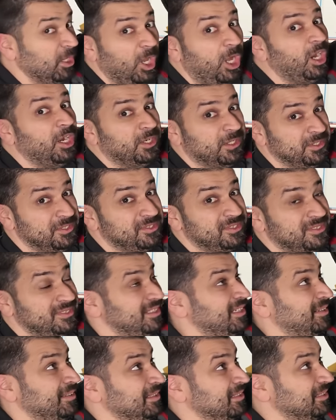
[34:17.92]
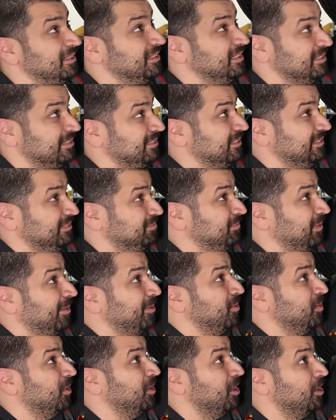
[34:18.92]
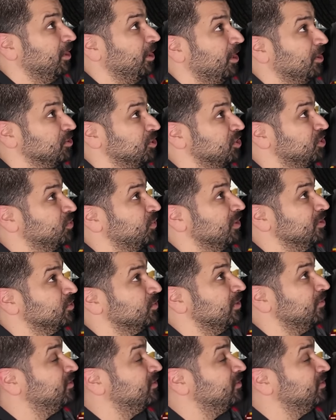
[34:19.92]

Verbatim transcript: large. I mean, this is probably one of the largest ones